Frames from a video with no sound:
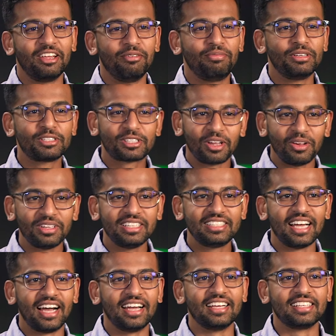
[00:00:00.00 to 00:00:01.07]
They've been slowly
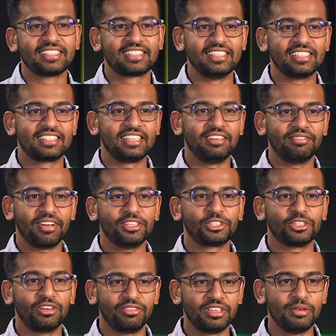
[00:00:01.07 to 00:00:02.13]
dying since the
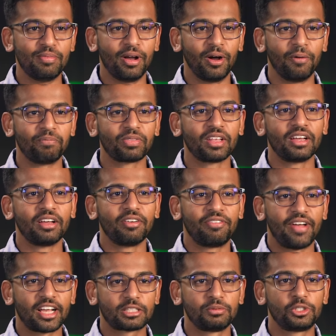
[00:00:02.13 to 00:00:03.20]
invention of email.
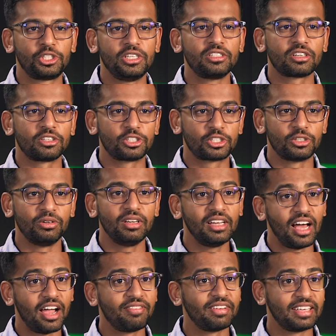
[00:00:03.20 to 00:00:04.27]
Fax machines are still
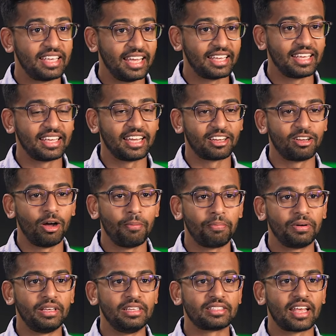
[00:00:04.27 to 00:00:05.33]
alive and kicking at
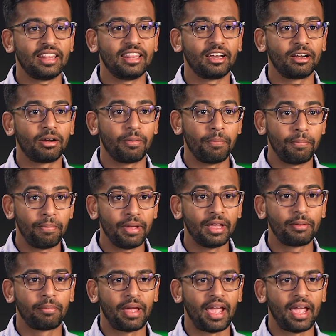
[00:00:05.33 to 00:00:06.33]
companies, and they're a big